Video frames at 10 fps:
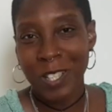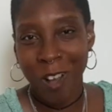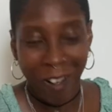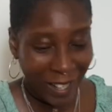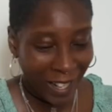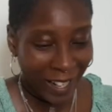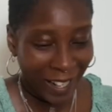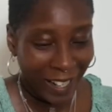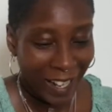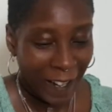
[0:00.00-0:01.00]

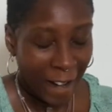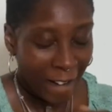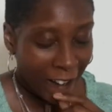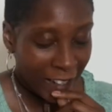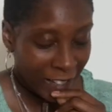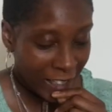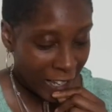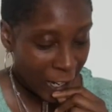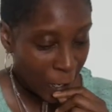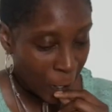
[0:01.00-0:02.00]
talking kind of
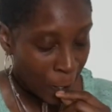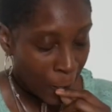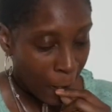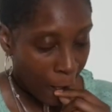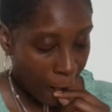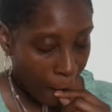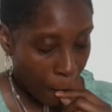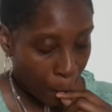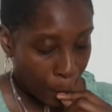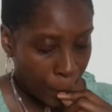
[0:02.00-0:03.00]
thing,
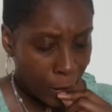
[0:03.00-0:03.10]
um,